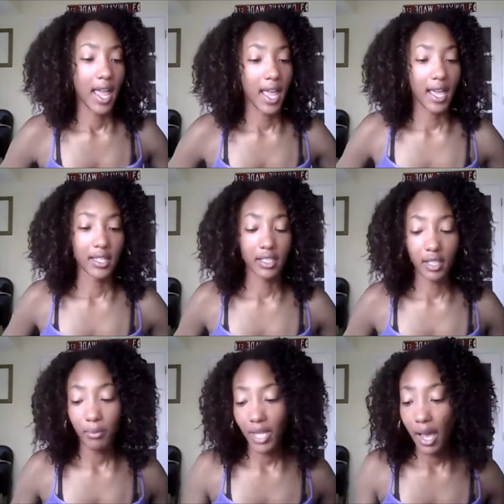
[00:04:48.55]
and
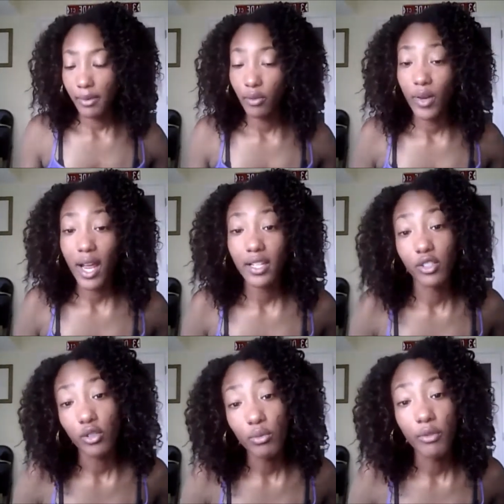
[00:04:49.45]
sometimes what I
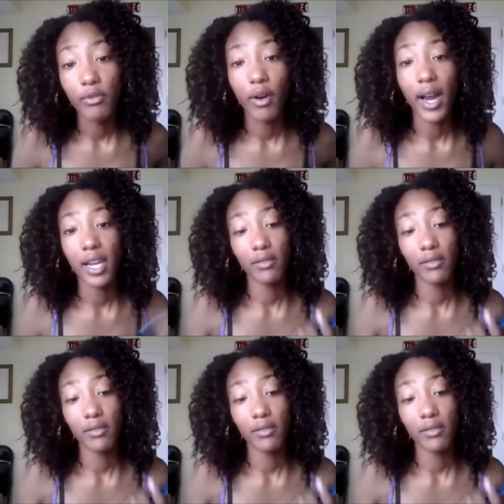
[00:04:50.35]
do before I